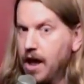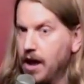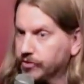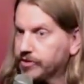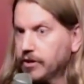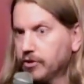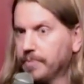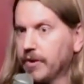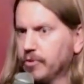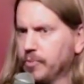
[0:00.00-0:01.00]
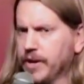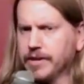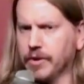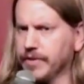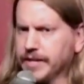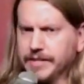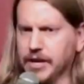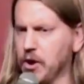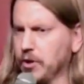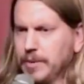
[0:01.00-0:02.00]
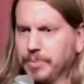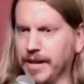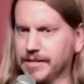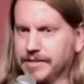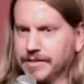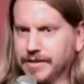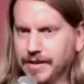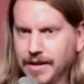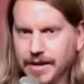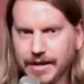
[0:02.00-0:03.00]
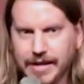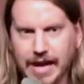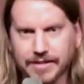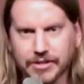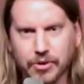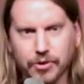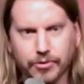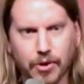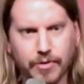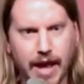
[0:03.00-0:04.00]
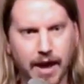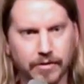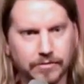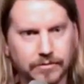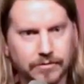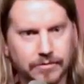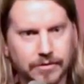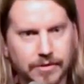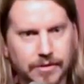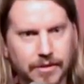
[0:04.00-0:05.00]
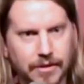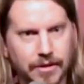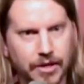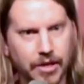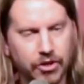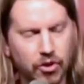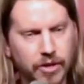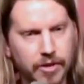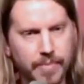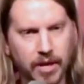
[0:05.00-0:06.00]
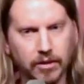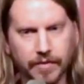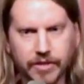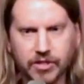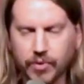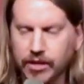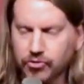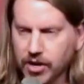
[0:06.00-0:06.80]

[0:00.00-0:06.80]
outside your bedroom window. That's the only place cats go to throw down. You're in the middle of a sweet